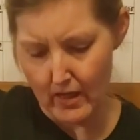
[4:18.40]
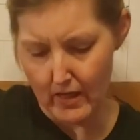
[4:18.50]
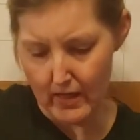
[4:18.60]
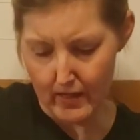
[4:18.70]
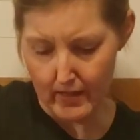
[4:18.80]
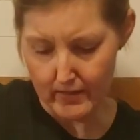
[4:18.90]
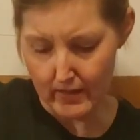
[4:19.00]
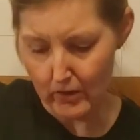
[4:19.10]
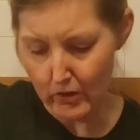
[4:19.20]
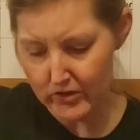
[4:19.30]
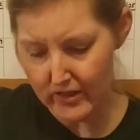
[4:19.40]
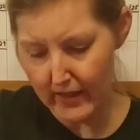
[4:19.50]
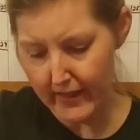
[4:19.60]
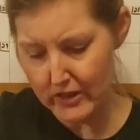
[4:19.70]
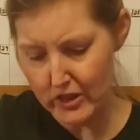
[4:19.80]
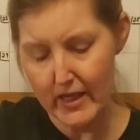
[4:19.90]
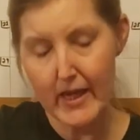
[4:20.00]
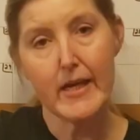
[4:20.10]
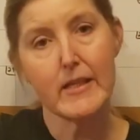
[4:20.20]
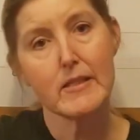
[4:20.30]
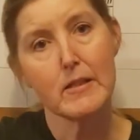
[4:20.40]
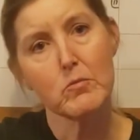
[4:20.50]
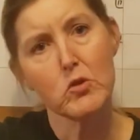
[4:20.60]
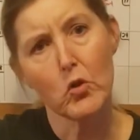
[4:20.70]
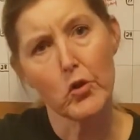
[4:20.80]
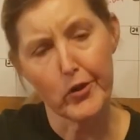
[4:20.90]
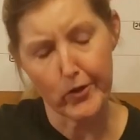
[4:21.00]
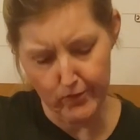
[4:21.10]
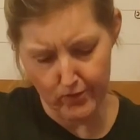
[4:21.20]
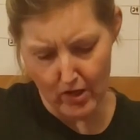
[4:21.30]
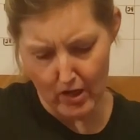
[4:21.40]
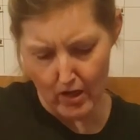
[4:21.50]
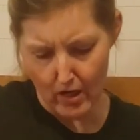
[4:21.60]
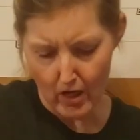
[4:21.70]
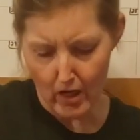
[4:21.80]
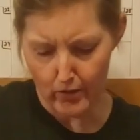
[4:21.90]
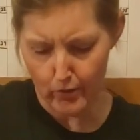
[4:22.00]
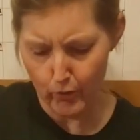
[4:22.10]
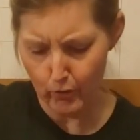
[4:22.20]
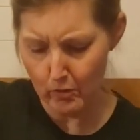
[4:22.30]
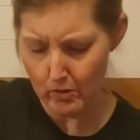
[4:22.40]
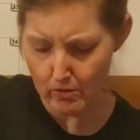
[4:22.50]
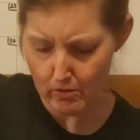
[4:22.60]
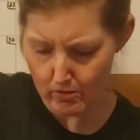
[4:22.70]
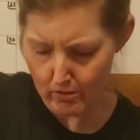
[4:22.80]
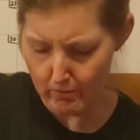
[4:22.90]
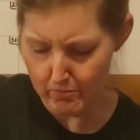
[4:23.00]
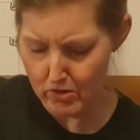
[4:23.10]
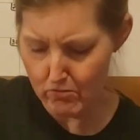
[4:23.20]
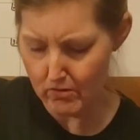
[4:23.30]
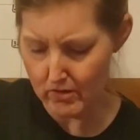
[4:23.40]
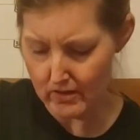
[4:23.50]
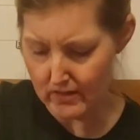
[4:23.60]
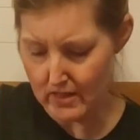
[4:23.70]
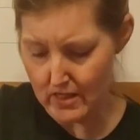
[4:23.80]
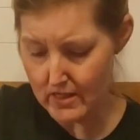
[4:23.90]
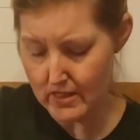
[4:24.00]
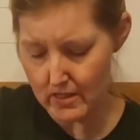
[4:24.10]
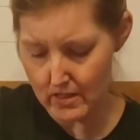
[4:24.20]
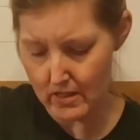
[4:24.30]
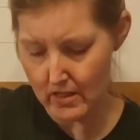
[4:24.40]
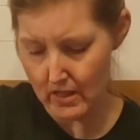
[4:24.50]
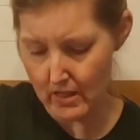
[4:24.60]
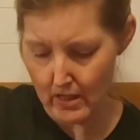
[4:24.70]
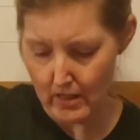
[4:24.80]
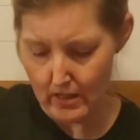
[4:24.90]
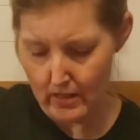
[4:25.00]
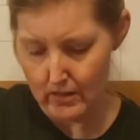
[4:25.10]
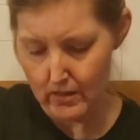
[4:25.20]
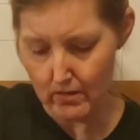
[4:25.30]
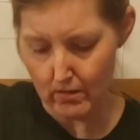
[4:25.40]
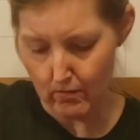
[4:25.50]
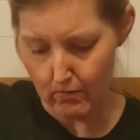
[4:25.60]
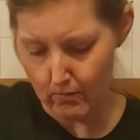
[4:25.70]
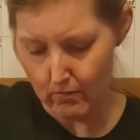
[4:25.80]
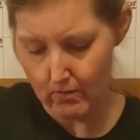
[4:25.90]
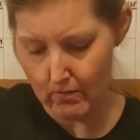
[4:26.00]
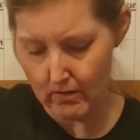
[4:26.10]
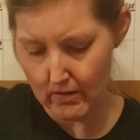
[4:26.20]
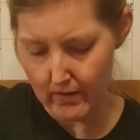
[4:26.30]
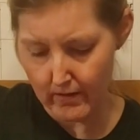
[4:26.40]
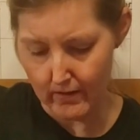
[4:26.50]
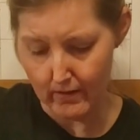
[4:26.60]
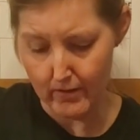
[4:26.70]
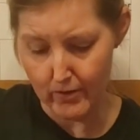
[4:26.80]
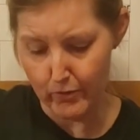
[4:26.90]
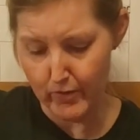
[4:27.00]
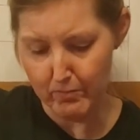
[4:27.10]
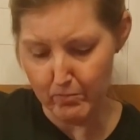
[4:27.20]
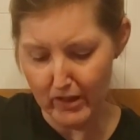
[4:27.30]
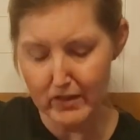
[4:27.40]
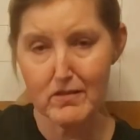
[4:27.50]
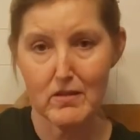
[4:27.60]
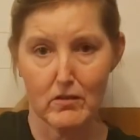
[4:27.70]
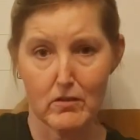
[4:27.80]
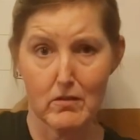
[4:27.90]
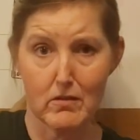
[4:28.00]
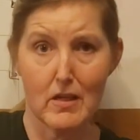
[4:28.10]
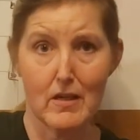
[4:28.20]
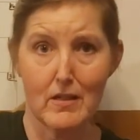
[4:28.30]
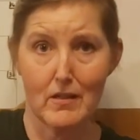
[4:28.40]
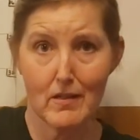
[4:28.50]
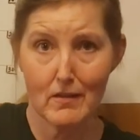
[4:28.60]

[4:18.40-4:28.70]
And it looks like she has some sort of autoimmune disease. So, yeah, her red blood cells are kind of